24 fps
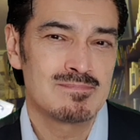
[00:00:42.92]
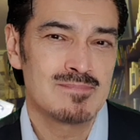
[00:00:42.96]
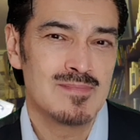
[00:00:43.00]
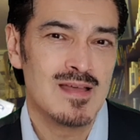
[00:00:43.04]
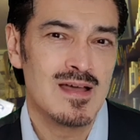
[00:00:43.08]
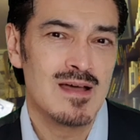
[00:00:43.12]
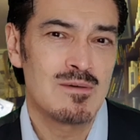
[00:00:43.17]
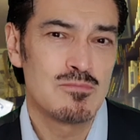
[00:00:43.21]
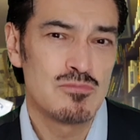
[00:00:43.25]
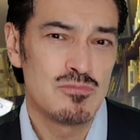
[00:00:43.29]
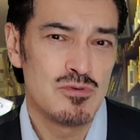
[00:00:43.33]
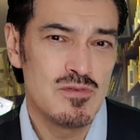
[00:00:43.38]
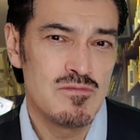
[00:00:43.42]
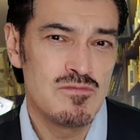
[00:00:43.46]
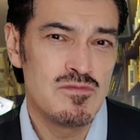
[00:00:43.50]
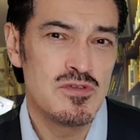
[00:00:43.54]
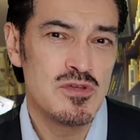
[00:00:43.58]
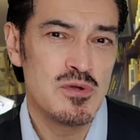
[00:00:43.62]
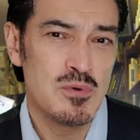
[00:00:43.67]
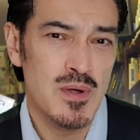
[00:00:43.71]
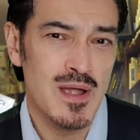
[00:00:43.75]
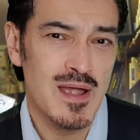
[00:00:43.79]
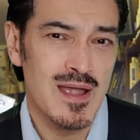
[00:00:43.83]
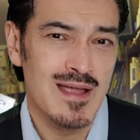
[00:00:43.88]
I'm
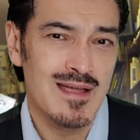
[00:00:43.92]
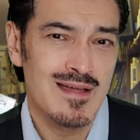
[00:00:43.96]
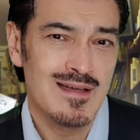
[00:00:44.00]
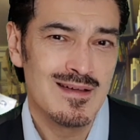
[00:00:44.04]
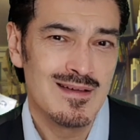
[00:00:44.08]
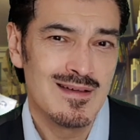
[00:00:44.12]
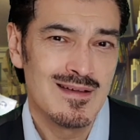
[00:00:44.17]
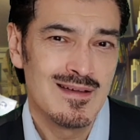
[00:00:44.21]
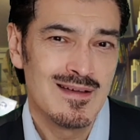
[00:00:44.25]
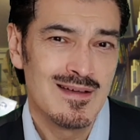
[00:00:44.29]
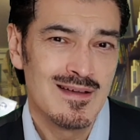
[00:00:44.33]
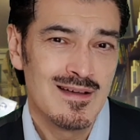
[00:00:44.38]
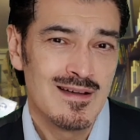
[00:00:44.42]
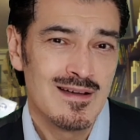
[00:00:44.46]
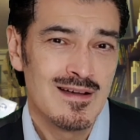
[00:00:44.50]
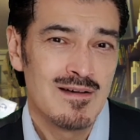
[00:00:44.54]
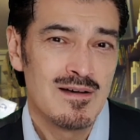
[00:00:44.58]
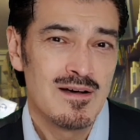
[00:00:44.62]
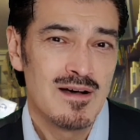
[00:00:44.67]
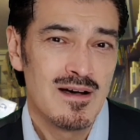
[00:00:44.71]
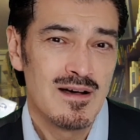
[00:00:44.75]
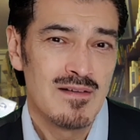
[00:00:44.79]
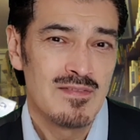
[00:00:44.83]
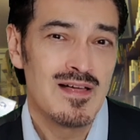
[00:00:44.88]
reviewing
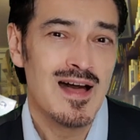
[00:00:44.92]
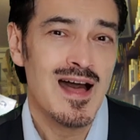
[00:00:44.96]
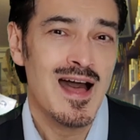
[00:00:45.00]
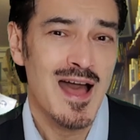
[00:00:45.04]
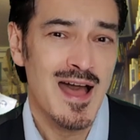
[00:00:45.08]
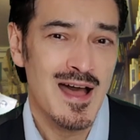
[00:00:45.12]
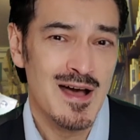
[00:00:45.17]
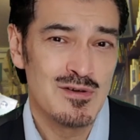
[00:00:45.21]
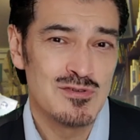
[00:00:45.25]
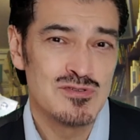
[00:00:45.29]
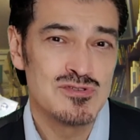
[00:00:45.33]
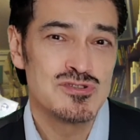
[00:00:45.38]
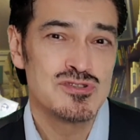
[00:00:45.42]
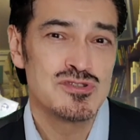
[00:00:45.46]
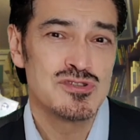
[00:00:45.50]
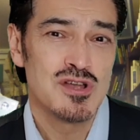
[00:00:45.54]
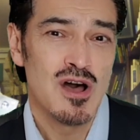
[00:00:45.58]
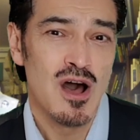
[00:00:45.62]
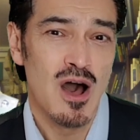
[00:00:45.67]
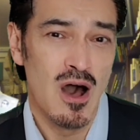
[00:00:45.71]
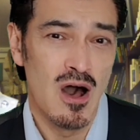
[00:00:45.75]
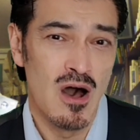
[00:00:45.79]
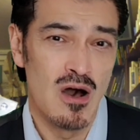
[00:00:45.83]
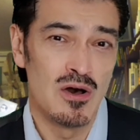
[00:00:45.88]
The House
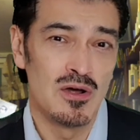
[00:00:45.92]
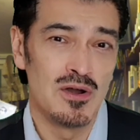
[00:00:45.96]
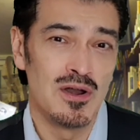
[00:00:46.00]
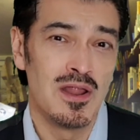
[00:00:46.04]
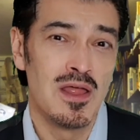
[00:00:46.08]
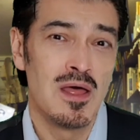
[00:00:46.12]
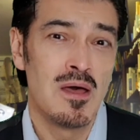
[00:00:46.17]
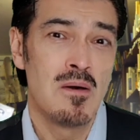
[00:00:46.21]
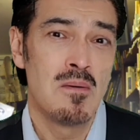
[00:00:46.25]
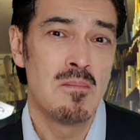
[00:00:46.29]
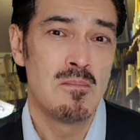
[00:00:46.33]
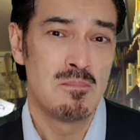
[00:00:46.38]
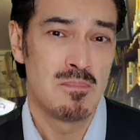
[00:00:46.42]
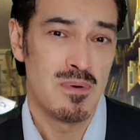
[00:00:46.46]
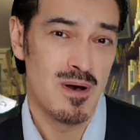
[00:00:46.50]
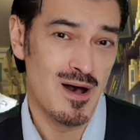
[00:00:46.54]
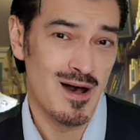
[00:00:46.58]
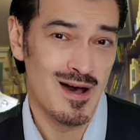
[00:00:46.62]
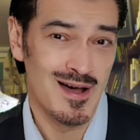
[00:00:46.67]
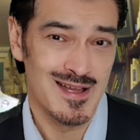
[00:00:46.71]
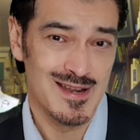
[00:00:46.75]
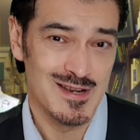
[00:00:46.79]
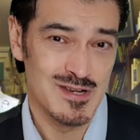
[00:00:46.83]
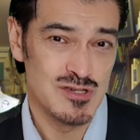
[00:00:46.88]
on
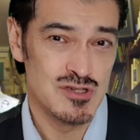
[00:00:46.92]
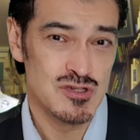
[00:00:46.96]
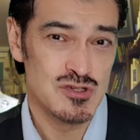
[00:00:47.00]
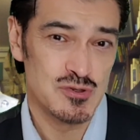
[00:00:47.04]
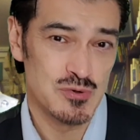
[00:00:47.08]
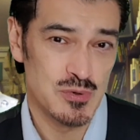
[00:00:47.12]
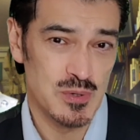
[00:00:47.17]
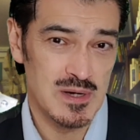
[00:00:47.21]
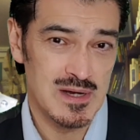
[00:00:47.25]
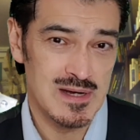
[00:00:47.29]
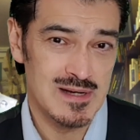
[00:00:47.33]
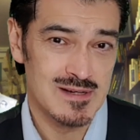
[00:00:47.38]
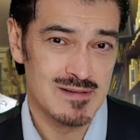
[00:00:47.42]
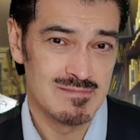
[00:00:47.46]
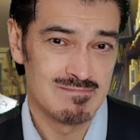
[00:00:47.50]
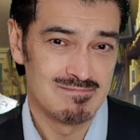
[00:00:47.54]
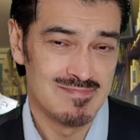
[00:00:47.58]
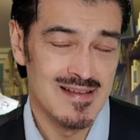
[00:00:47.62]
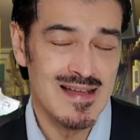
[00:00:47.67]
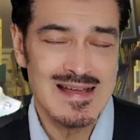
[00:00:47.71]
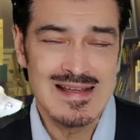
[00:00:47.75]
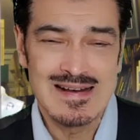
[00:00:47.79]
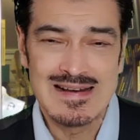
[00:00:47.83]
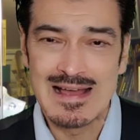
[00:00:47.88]
Pine Street.
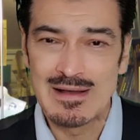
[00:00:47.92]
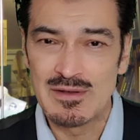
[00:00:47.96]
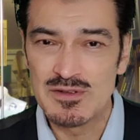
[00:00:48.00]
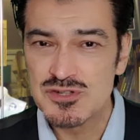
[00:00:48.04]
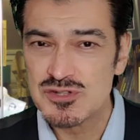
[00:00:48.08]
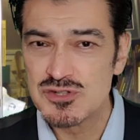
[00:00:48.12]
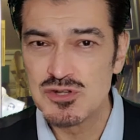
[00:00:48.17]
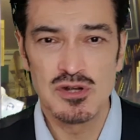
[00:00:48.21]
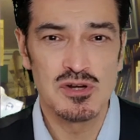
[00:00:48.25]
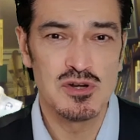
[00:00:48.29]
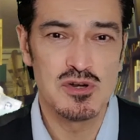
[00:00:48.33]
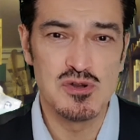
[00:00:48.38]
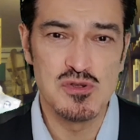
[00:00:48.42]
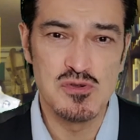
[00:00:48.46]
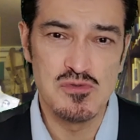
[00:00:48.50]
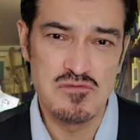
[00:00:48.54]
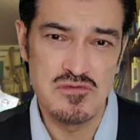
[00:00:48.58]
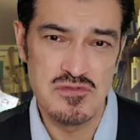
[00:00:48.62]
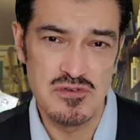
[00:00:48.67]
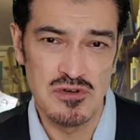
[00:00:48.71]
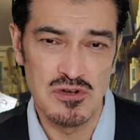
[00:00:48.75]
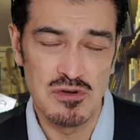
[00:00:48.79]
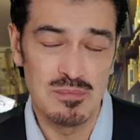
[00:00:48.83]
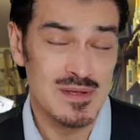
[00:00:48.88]
Now, it's not a new
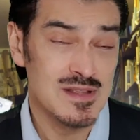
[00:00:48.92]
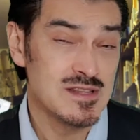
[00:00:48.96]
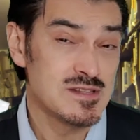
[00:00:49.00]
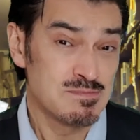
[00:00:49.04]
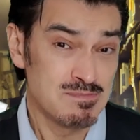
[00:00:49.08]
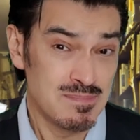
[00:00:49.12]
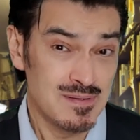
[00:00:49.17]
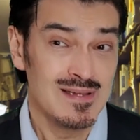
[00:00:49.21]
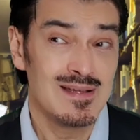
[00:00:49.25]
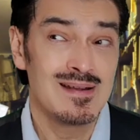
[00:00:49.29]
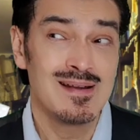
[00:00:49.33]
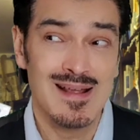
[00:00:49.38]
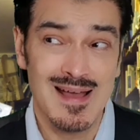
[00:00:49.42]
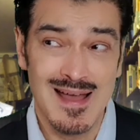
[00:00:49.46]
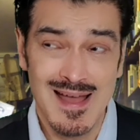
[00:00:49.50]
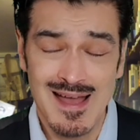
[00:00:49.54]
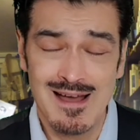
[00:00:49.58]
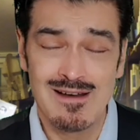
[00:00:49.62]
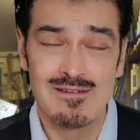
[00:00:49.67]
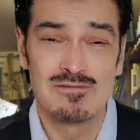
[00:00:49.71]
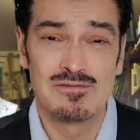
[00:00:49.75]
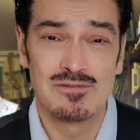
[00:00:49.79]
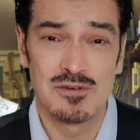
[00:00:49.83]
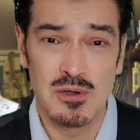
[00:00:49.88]
film. It's been
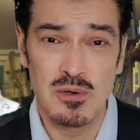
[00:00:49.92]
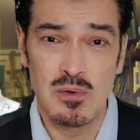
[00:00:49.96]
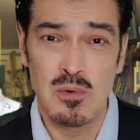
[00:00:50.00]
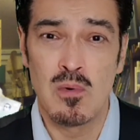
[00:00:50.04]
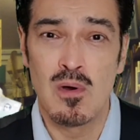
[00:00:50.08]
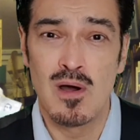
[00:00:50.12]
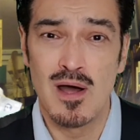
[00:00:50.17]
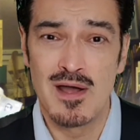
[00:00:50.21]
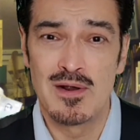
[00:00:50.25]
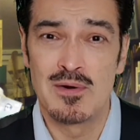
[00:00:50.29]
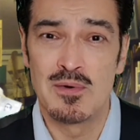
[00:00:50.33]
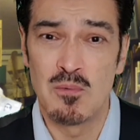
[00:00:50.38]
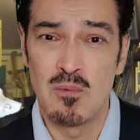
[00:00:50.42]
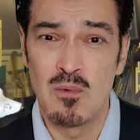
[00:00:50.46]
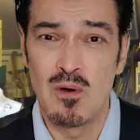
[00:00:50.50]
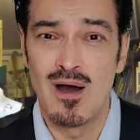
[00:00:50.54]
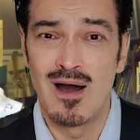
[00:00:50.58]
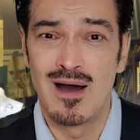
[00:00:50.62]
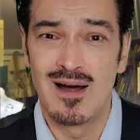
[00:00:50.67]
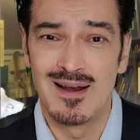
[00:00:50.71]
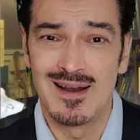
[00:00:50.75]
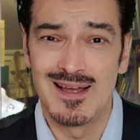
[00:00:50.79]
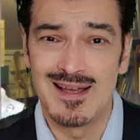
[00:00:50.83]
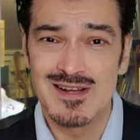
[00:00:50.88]
out for quite a
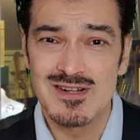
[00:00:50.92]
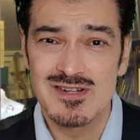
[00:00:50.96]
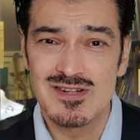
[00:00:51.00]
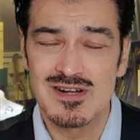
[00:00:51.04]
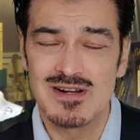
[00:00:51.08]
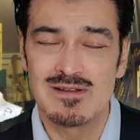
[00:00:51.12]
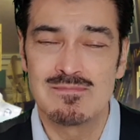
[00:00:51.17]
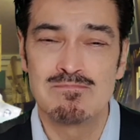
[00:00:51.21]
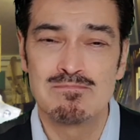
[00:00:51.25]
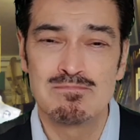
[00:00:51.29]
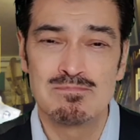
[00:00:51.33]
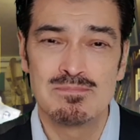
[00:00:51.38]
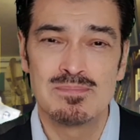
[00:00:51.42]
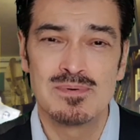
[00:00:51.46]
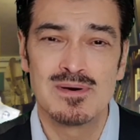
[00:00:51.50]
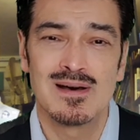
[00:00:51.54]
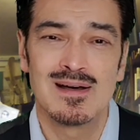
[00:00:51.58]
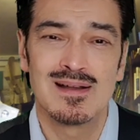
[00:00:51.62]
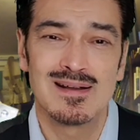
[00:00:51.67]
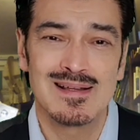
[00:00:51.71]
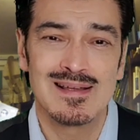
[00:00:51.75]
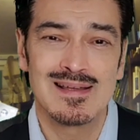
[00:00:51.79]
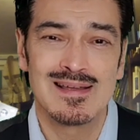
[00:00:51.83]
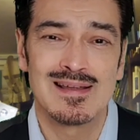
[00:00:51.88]
while, actually,
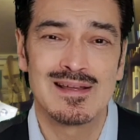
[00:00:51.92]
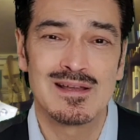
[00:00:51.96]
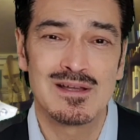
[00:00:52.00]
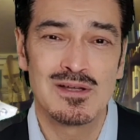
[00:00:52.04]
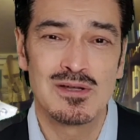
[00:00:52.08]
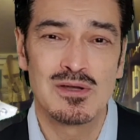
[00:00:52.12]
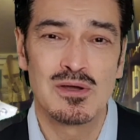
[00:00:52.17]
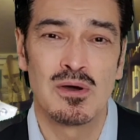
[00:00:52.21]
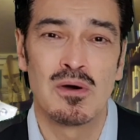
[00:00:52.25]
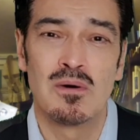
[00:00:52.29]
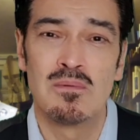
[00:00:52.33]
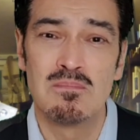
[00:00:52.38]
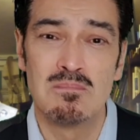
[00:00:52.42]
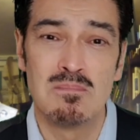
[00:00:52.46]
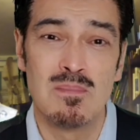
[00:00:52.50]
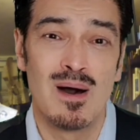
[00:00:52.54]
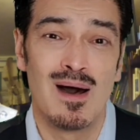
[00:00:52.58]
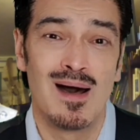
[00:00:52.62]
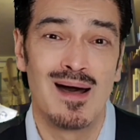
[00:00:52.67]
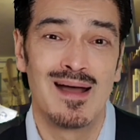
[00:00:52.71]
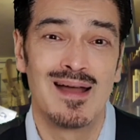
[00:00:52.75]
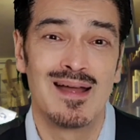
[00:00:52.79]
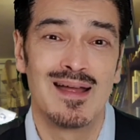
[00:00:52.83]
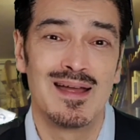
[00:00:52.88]
but it got
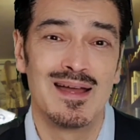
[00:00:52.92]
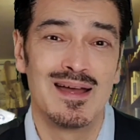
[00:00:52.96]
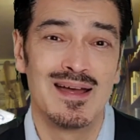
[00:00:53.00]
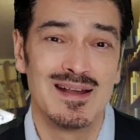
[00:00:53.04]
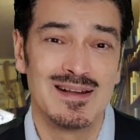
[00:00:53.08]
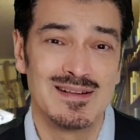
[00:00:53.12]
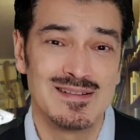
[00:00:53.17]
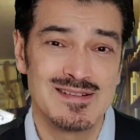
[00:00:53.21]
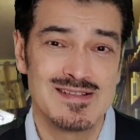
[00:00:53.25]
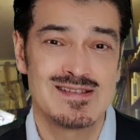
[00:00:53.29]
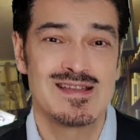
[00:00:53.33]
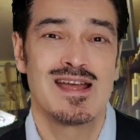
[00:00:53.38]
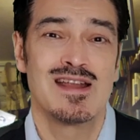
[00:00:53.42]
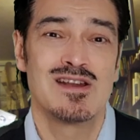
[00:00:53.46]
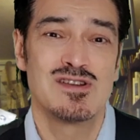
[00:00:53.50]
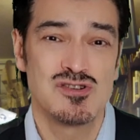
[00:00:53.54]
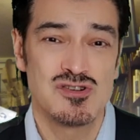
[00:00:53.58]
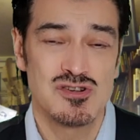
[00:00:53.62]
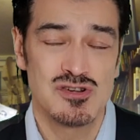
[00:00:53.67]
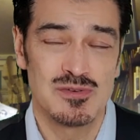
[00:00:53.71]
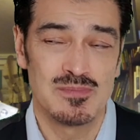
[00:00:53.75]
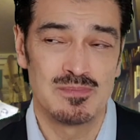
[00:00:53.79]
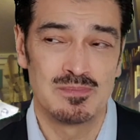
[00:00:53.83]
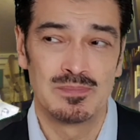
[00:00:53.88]
my
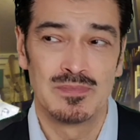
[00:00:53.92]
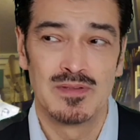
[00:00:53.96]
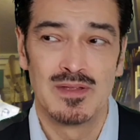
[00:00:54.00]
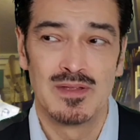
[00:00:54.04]
attention.